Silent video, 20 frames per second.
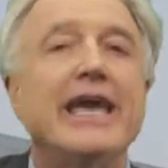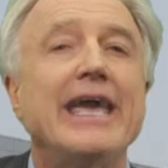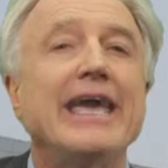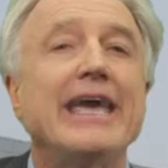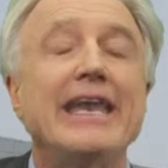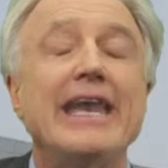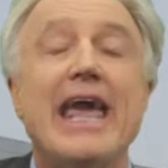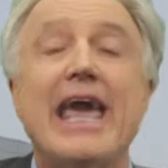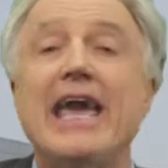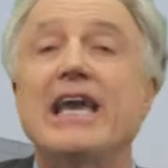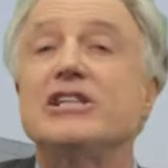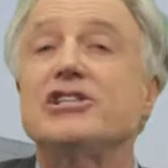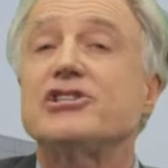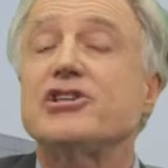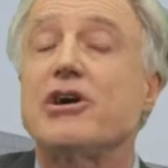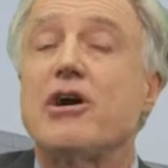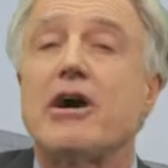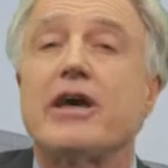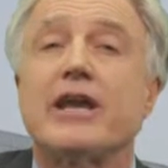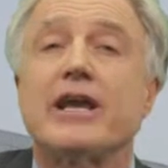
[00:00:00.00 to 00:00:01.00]
in a
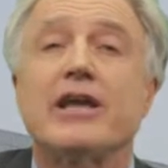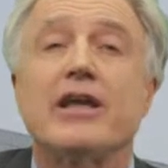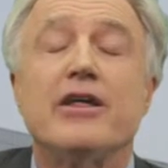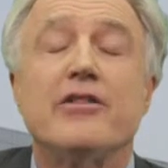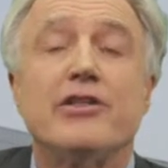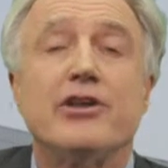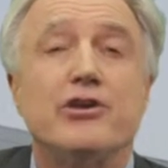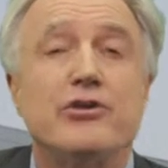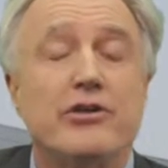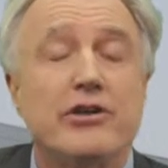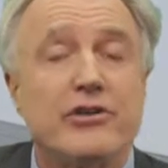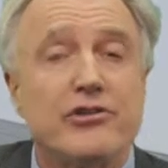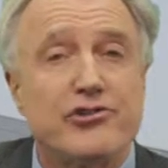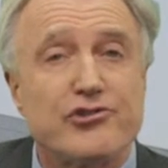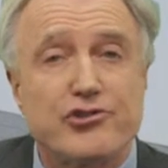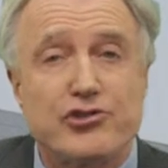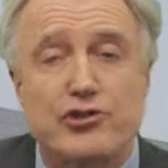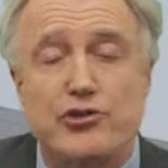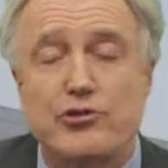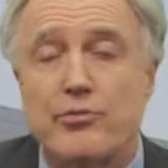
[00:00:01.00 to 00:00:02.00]
tonic that you can
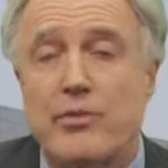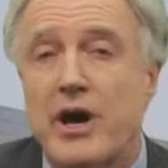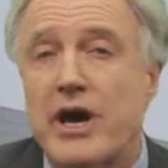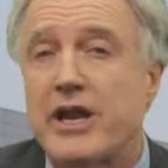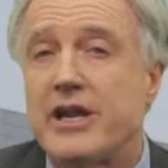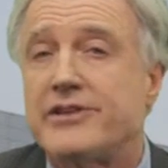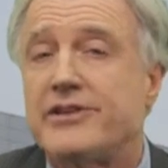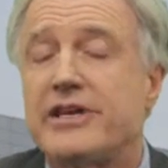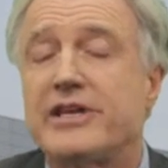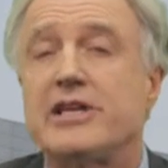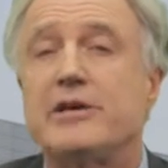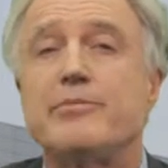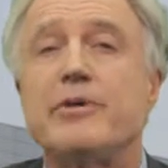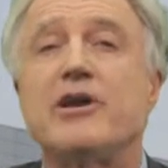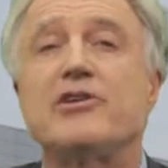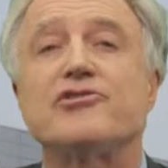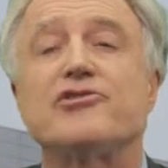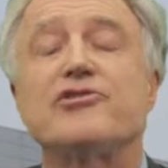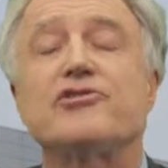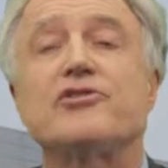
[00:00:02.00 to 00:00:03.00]
consume on a daily
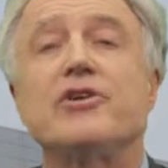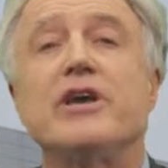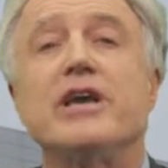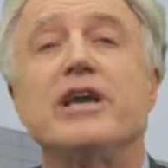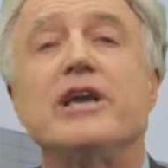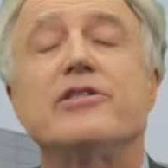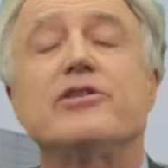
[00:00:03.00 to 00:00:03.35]
basis,